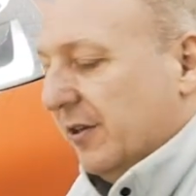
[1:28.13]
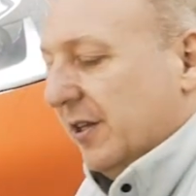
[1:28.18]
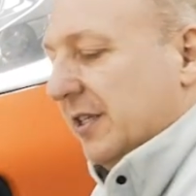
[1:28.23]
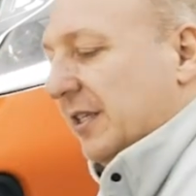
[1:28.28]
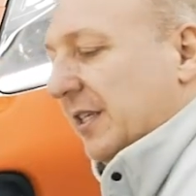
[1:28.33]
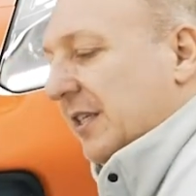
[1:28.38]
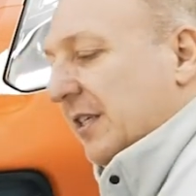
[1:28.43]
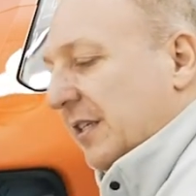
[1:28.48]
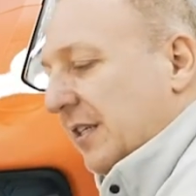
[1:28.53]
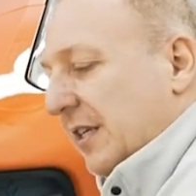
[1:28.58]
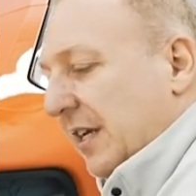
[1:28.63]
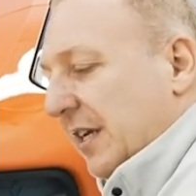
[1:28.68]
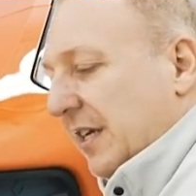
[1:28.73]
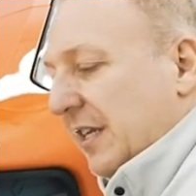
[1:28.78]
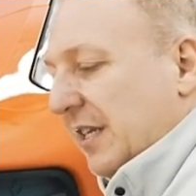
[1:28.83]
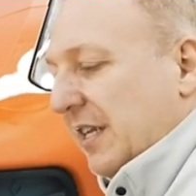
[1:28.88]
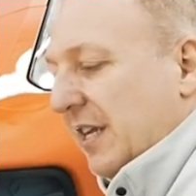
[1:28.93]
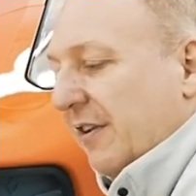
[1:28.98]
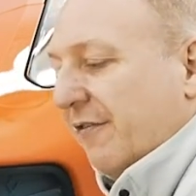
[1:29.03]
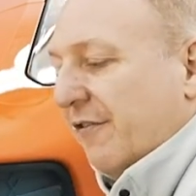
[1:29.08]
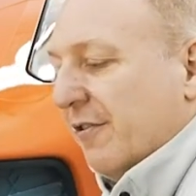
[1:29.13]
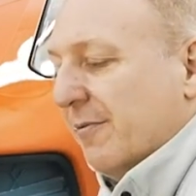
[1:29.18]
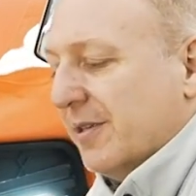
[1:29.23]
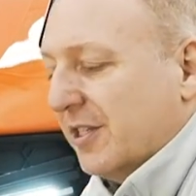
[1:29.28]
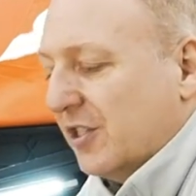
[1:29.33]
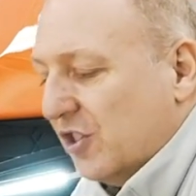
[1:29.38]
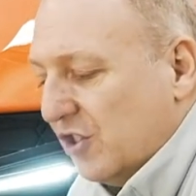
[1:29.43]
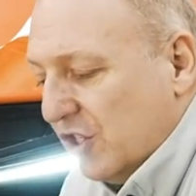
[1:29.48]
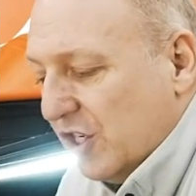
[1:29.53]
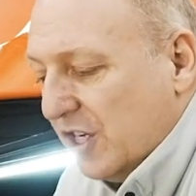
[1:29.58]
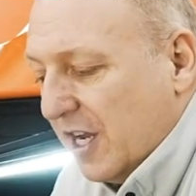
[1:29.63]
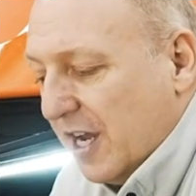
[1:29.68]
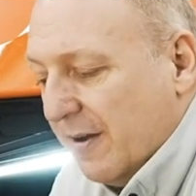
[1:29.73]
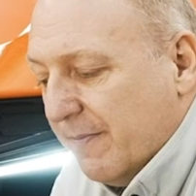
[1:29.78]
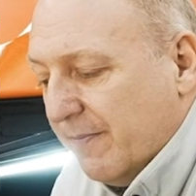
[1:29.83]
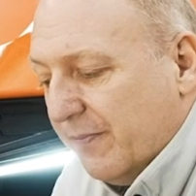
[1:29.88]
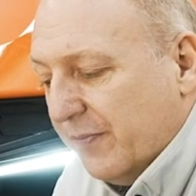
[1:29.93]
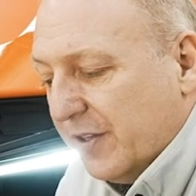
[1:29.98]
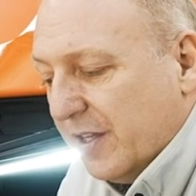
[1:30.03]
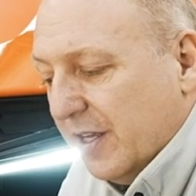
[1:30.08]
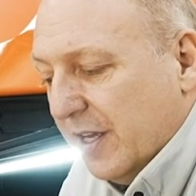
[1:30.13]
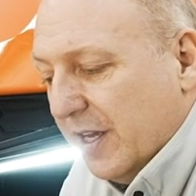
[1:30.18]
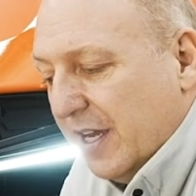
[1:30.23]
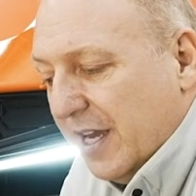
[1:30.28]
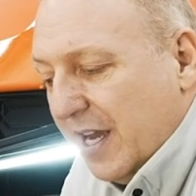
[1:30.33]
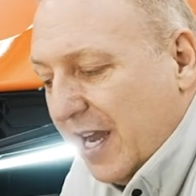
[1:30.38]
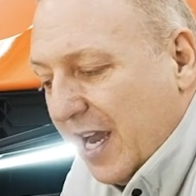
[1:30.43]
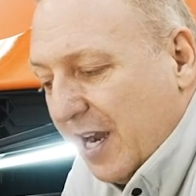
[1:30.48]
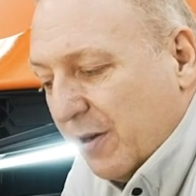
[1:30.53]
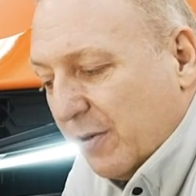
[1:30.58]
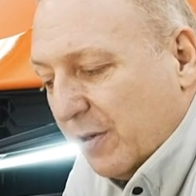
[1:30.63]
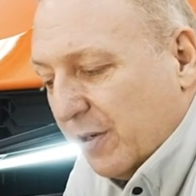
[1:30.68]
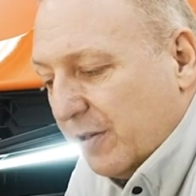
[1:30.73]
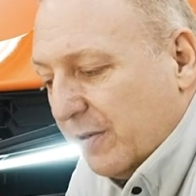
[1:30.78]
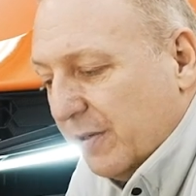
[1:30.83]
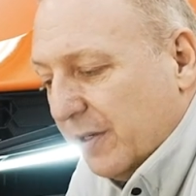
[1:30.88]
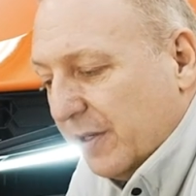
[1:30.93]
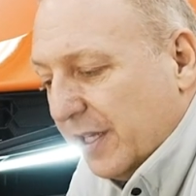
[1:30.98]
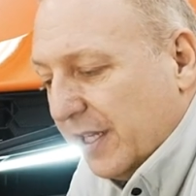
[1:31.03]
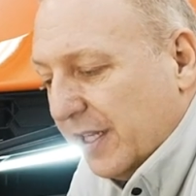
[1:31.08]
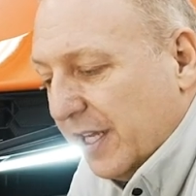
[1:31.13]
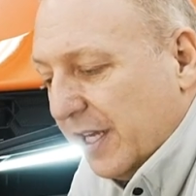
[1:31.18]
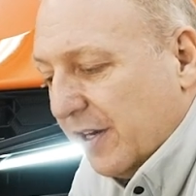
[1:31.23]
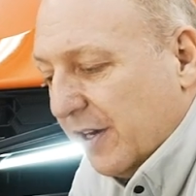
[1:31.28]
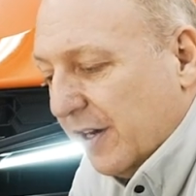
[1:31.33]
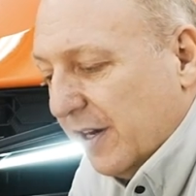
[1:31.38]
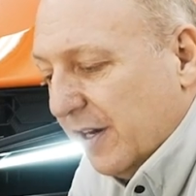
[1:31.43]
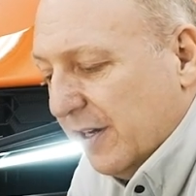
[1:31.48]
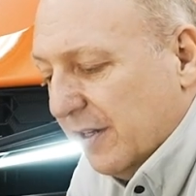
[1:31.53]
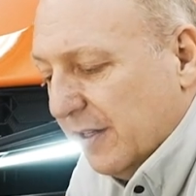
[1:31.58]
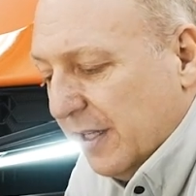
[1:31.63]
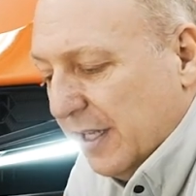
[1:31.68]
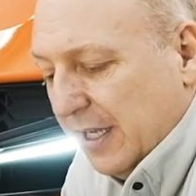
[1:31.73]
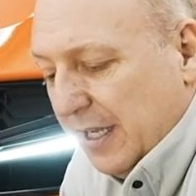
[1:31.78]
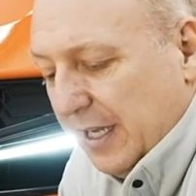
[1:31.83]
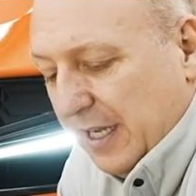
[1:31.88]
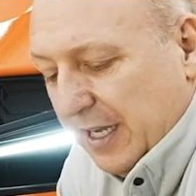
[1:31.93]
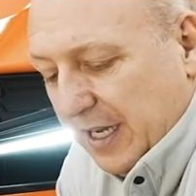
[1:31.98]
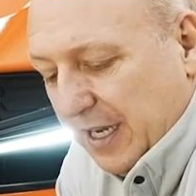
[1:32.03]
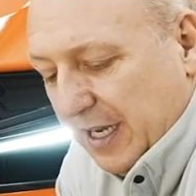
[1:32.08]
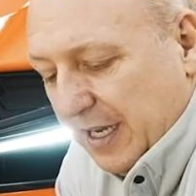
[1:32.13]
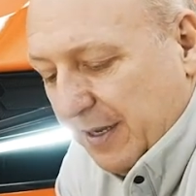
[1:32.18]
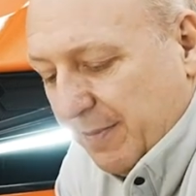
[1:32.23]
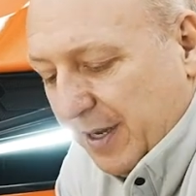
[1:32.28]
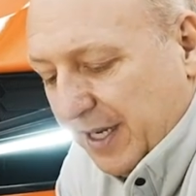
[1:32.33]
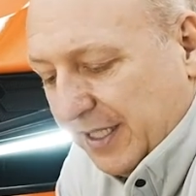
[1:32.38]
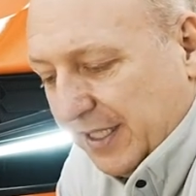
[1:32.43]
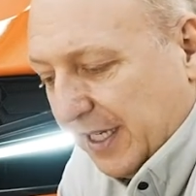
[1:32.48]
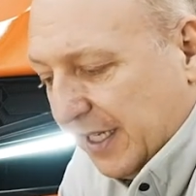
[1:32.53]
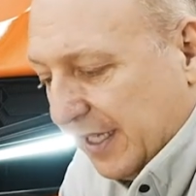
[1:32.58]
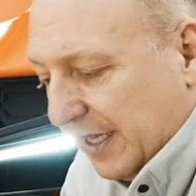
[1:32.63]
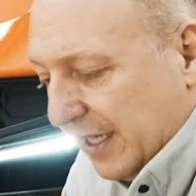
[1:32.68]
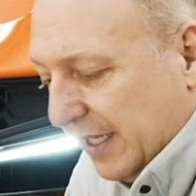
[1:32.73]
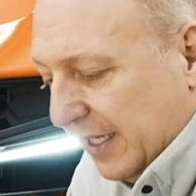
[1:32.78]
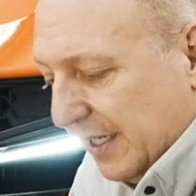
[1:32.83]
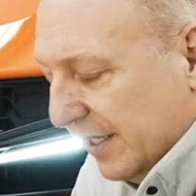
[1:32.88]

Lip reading: this is the infamous GM Aero grill that they call. It basically